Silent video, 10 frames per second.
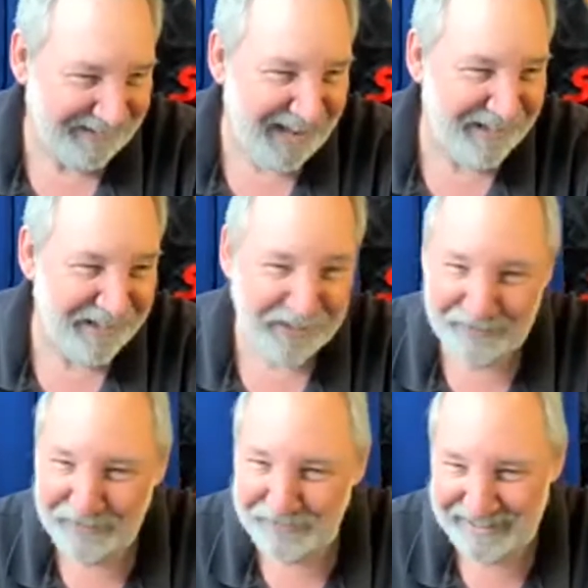I know you
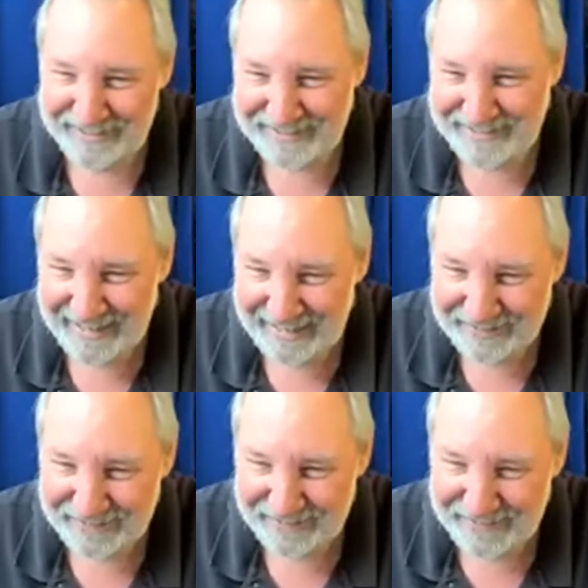didn't, Scott.
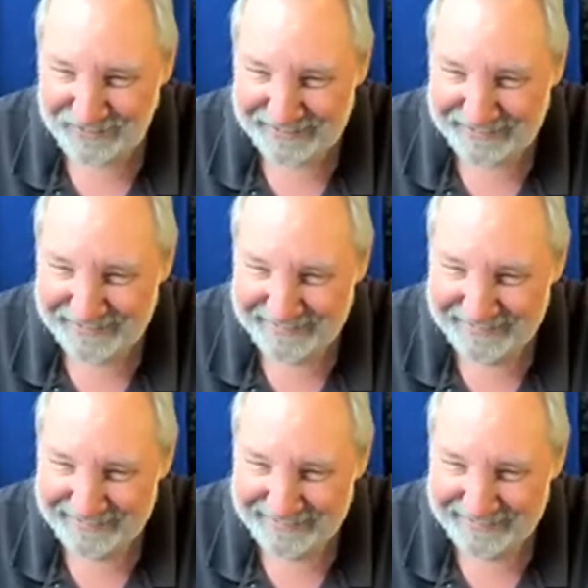Goodness gracious.